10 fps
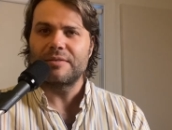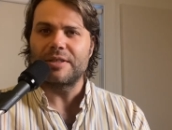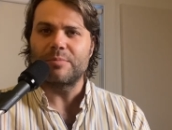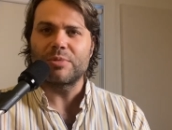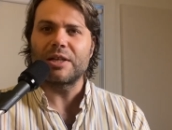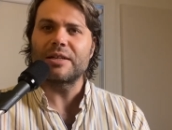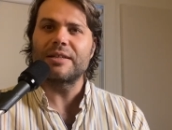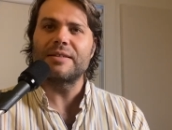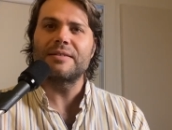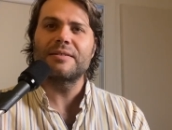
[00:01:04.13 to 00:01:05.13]
and
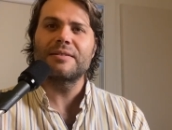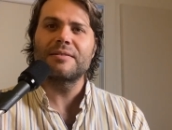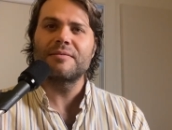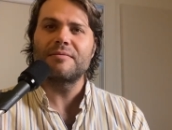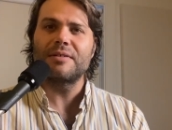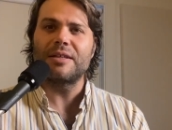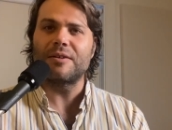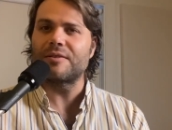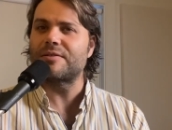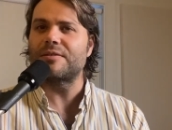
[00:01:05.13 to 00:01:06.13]
plugins and
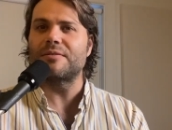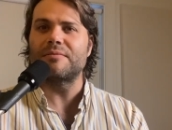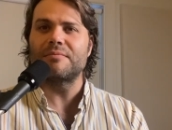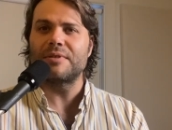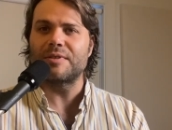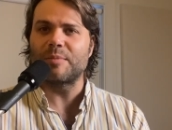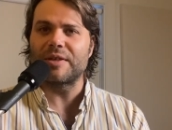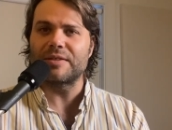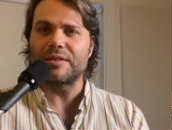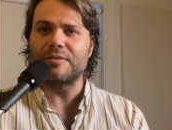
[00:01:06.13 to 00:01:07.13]
also these
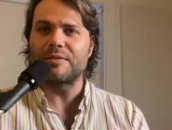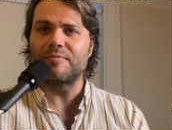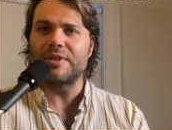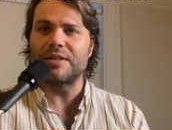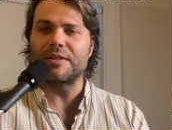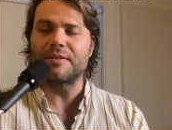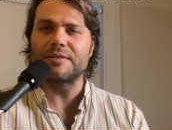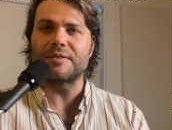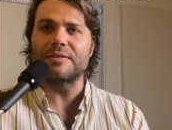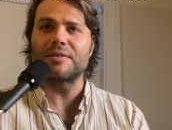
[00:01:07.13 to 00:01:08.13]
amazing YouTube videos.
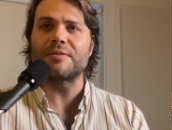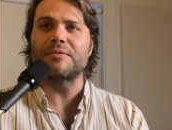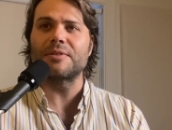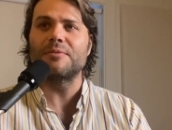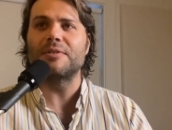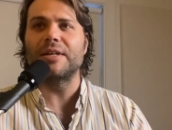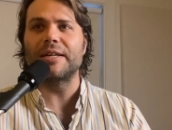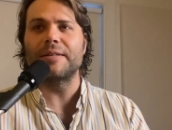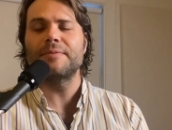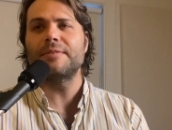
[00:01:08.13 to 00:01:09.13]
So he's just a really cool
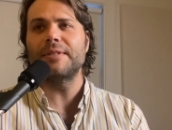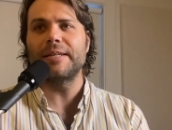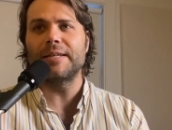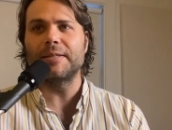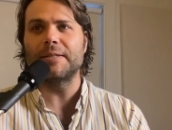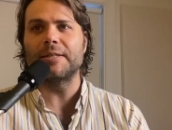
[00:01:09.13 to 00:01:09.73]
guy. And